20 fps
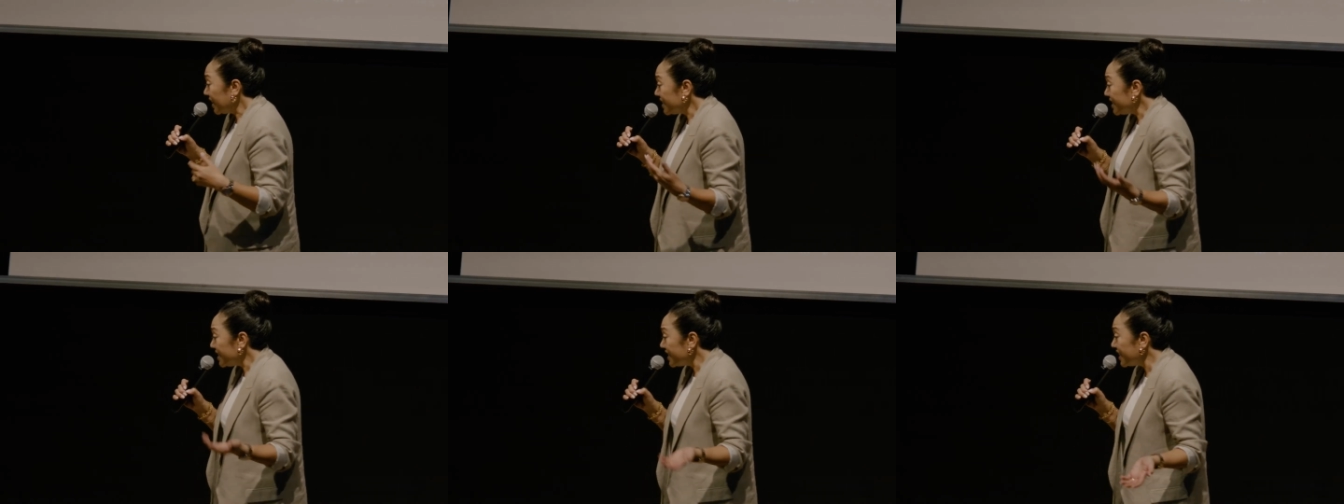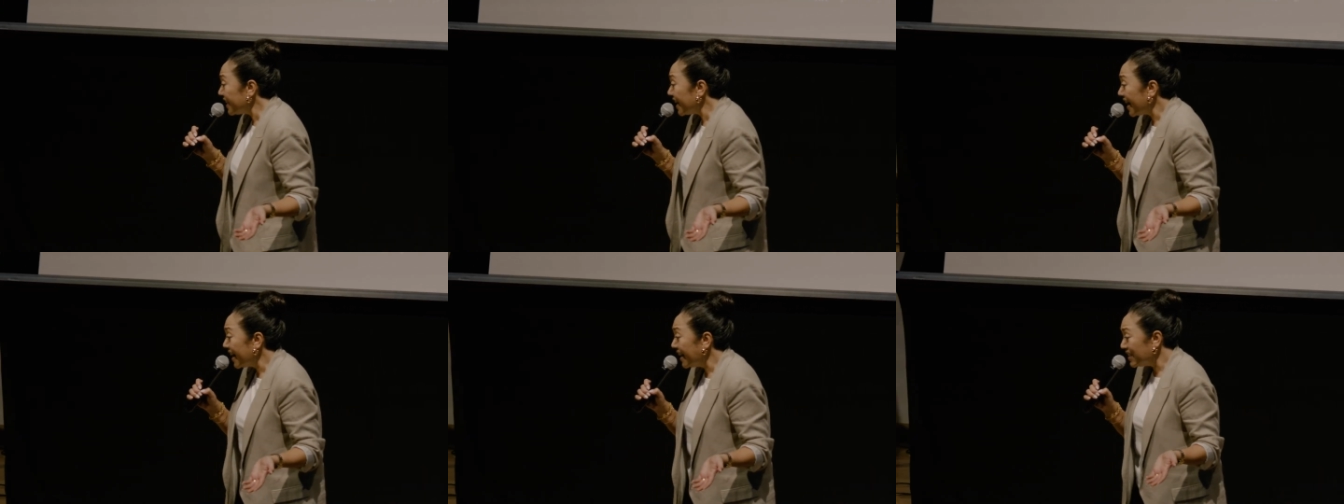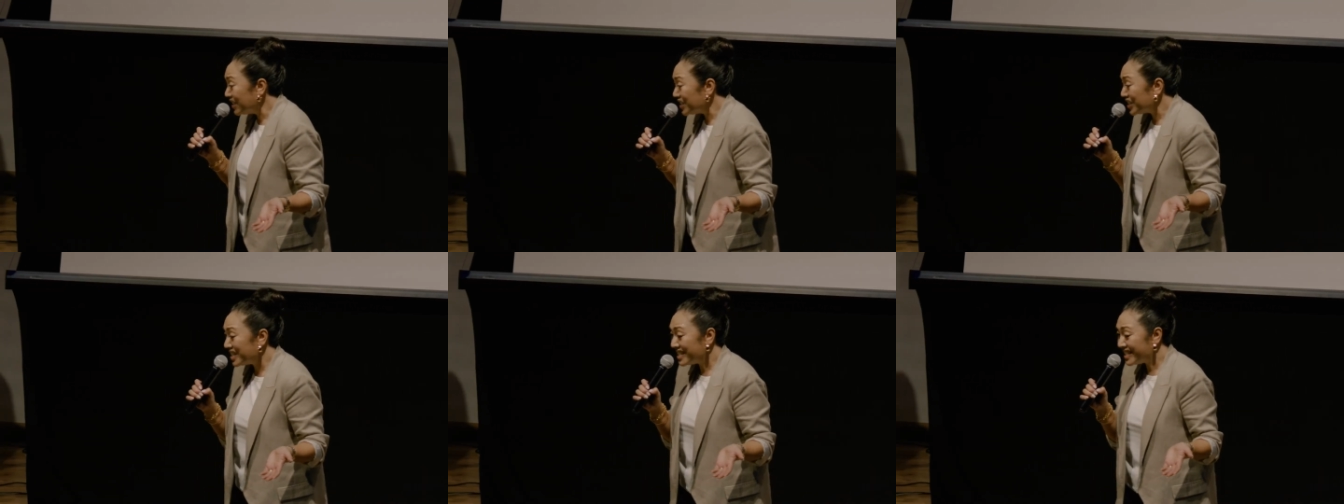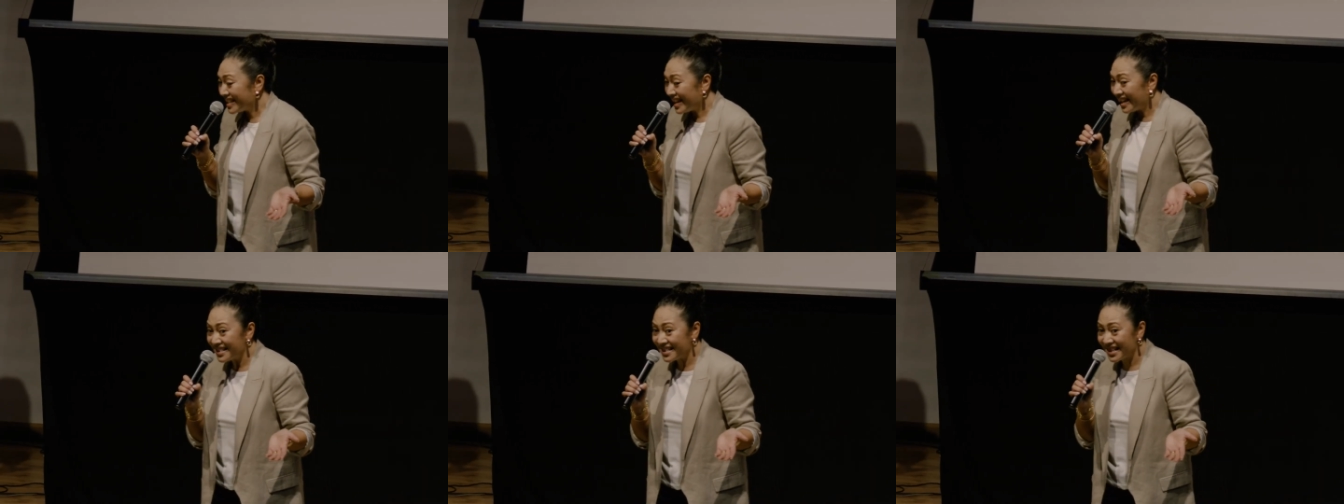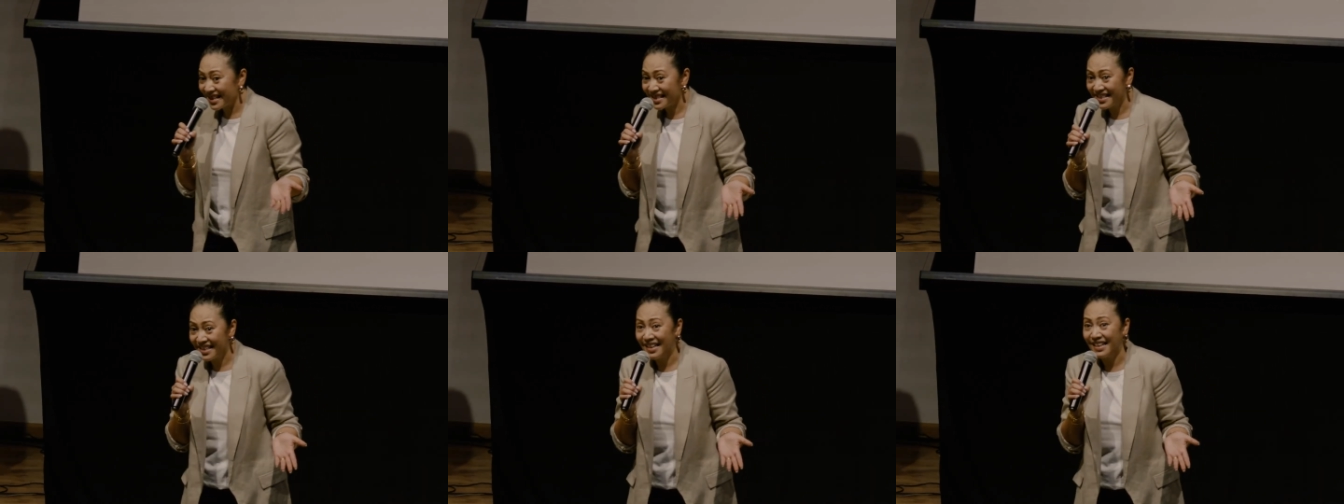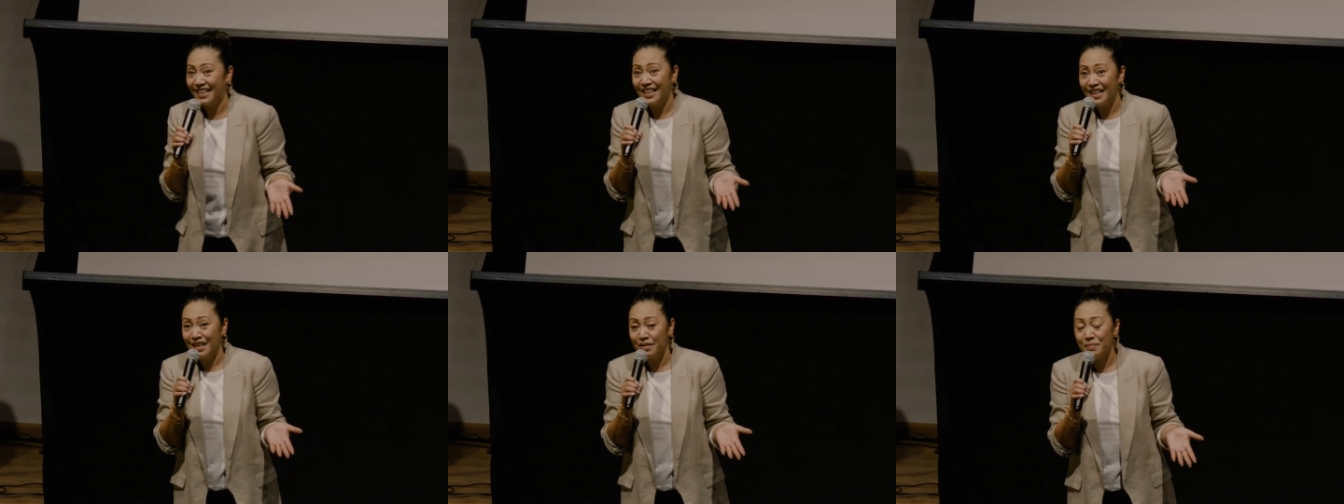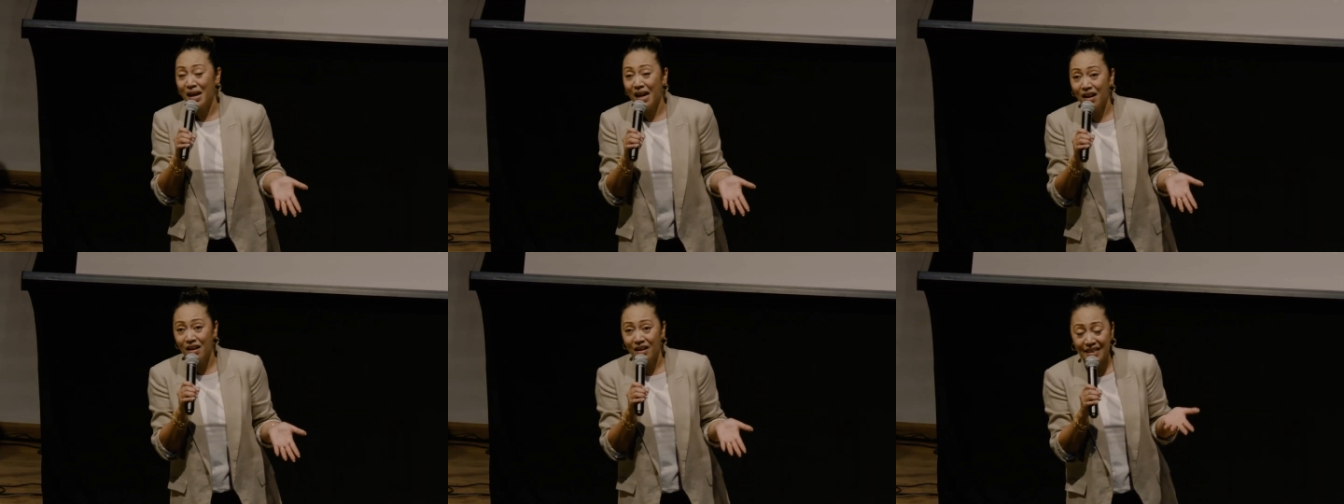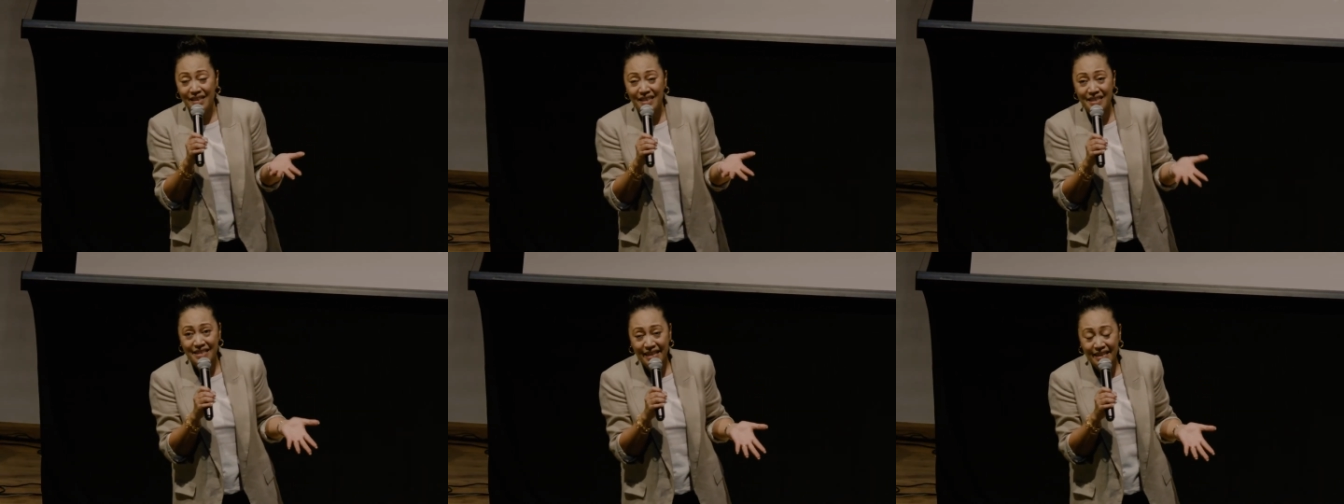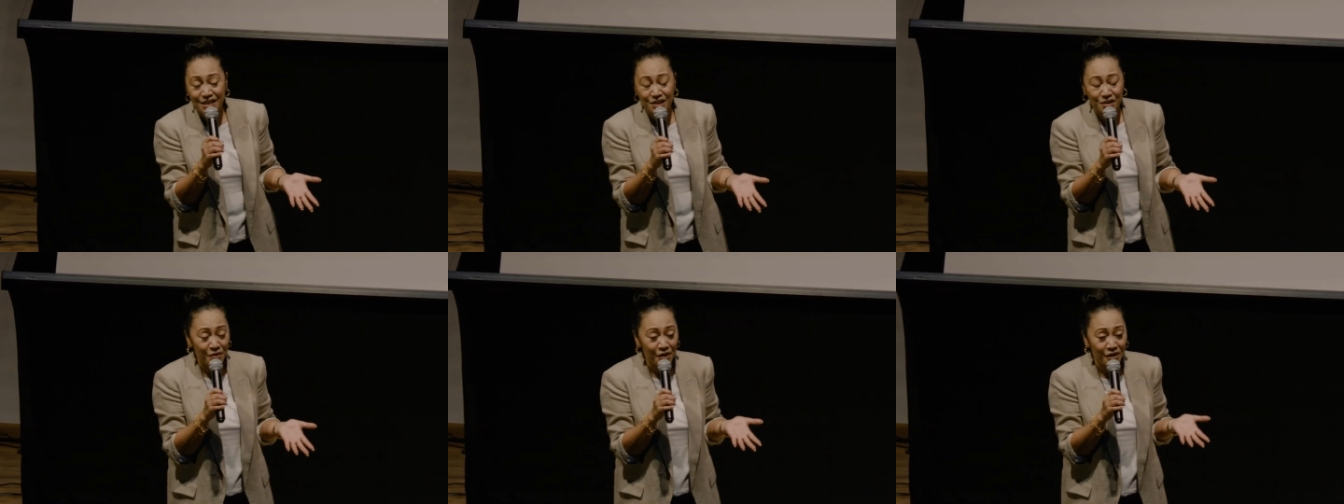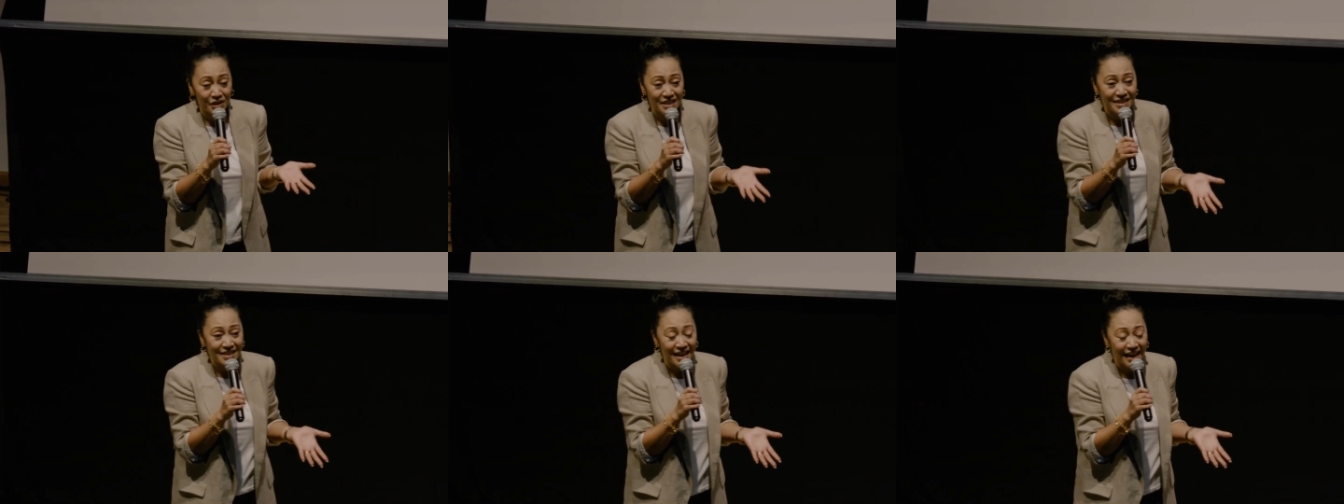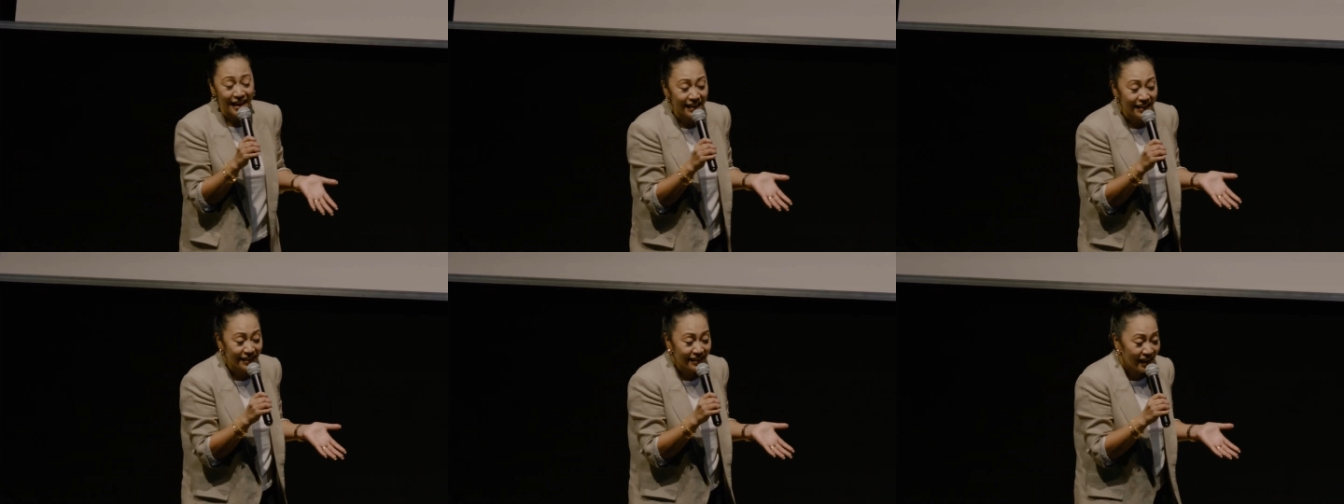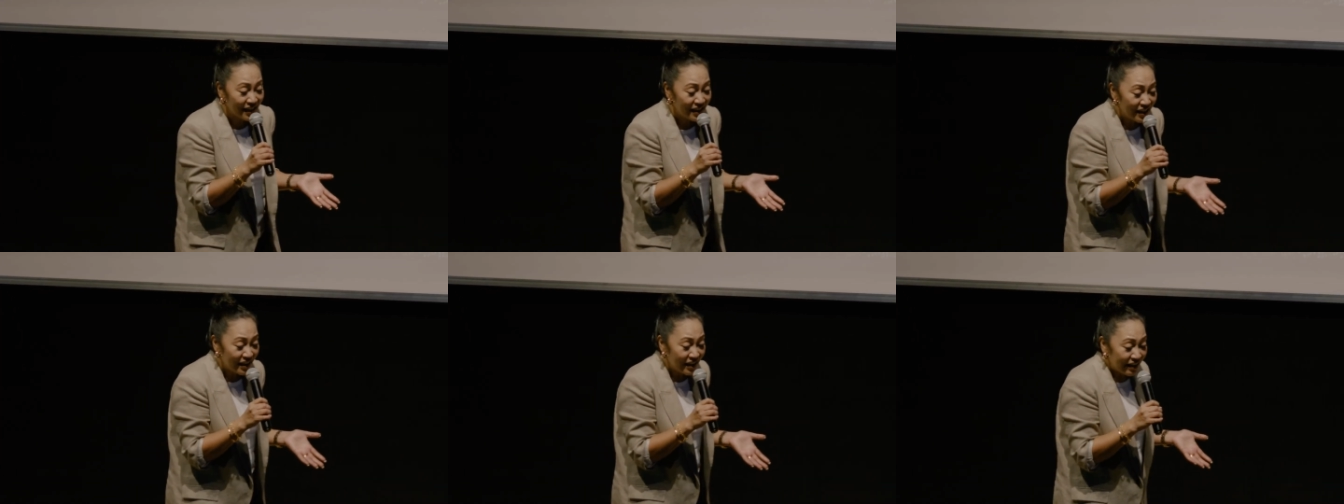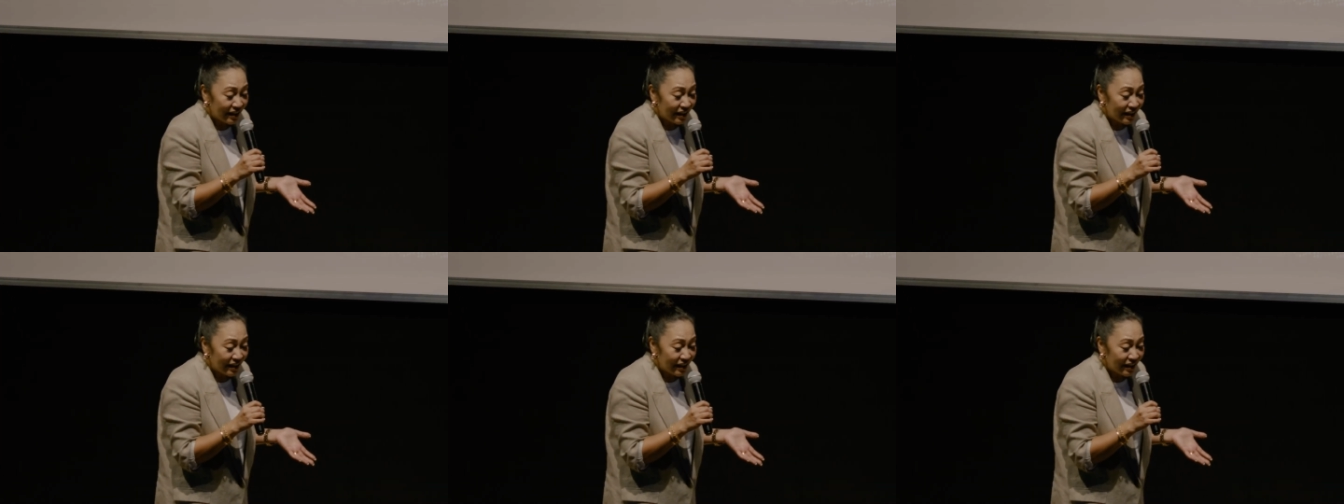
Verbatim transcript: today, she sends us an email and a testimony saying that